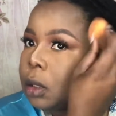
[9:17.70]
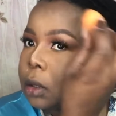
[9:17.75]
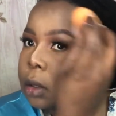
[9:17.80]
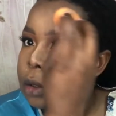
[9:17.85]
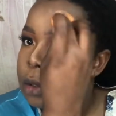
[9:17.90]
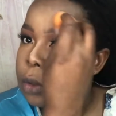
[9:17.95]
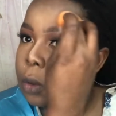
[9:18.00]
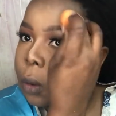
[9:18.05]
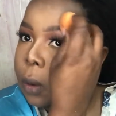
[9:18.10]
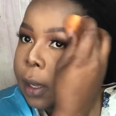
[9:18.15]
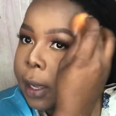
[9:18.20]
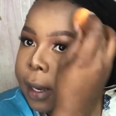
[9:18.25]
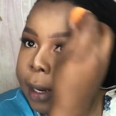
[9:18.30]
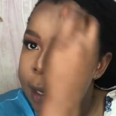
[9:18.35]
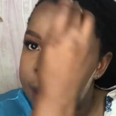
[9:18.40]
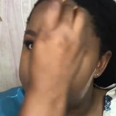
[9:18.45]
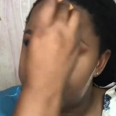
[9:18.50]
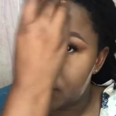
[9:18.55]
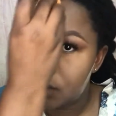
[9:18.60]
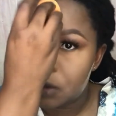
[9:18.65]
so I
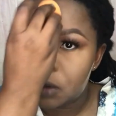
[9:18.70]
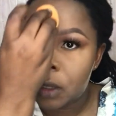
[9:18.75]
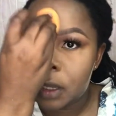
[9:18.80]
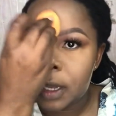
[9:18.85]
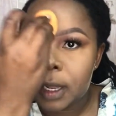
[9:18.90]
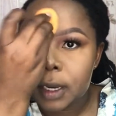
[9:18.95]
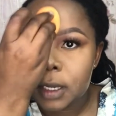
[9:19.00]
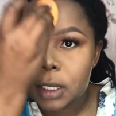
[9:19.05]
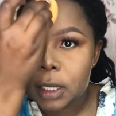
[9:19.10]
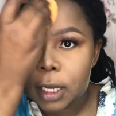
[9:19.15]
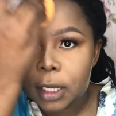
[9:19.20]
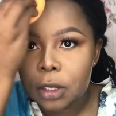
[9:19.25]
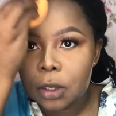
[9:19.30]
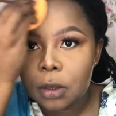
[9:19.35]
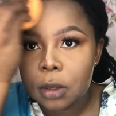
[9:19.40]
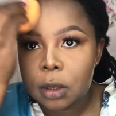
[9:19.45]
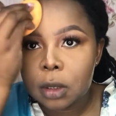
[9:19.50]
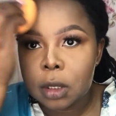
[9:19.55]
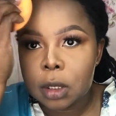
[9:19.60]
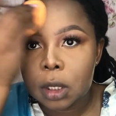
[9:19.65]
love doing that. And
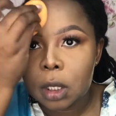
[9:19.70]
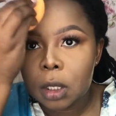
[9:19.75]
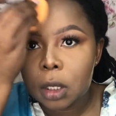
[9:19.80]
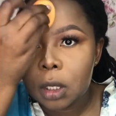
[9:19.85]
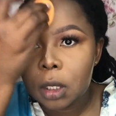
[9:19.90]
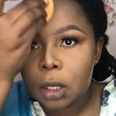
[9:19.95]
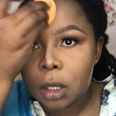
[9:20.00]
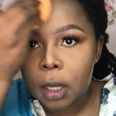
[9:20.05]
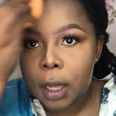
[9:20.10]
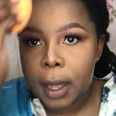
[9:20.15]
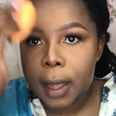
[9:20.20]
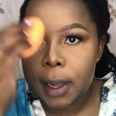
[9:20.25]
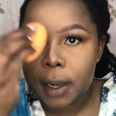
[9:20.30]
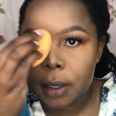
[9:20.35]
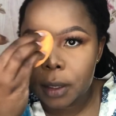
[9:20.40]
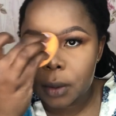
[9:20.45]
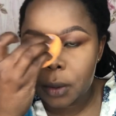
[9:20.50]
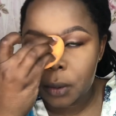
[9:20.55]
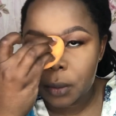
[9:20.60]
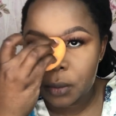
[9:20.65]
you see, I
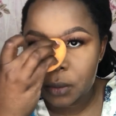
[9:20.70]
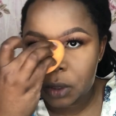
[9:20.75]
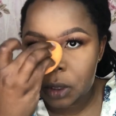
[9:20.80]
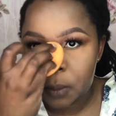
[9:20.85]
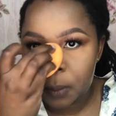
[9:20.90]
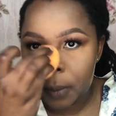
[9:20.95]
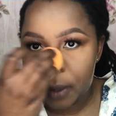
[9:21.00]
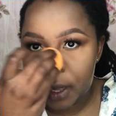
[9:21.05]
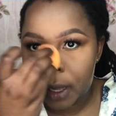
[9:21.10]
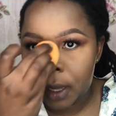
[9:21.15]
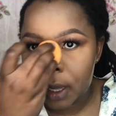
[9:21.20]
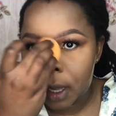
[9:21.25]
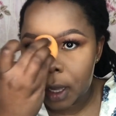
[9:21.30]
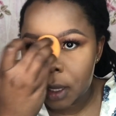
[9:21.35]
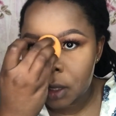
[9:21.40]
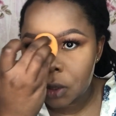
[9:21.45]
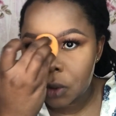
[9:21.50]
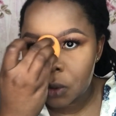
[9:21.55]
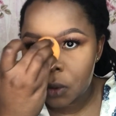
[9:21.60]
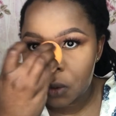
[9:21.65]
don't bake
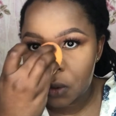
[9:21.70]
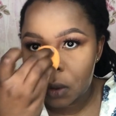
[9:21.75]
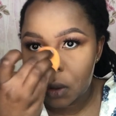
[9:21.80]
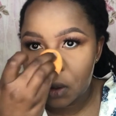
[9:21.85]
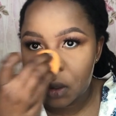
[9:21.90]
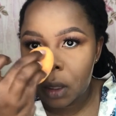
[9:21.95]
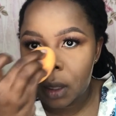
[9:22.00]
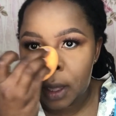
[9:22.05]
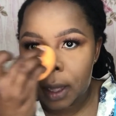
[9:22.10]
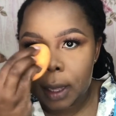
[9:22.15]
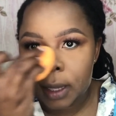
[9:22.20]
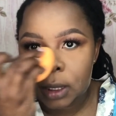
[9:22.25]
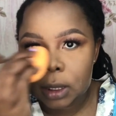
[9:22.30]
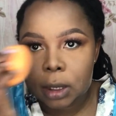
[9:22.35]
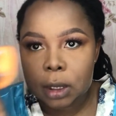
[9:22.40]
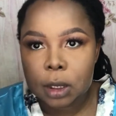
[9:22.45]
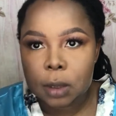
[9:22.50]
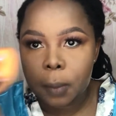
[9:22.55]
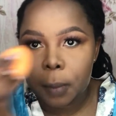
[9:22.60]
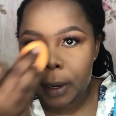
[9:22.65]
at all. I
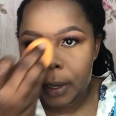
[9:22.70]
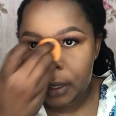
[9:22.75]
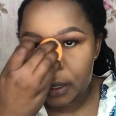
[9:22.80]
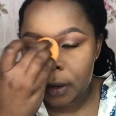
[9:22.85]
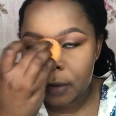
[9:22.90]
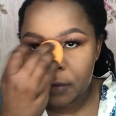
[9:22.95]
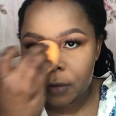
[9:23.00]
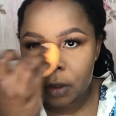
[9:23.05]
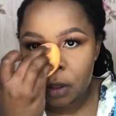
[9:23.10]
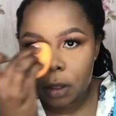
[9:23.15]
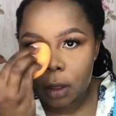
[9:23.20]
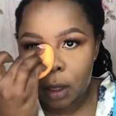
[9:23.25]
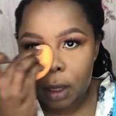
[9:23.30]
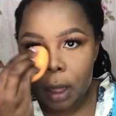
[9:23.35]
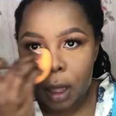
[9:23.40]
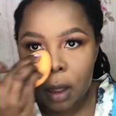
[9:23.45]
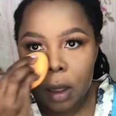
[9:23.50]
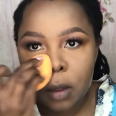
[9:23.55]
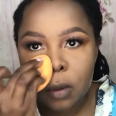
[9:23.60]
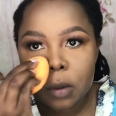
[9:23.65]
just blend everything
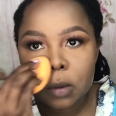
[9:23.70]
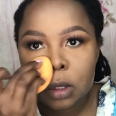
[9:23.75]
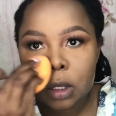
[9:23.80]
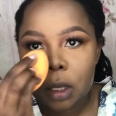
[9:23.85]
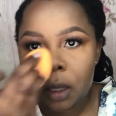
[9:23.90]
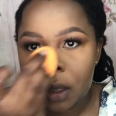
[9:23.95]
out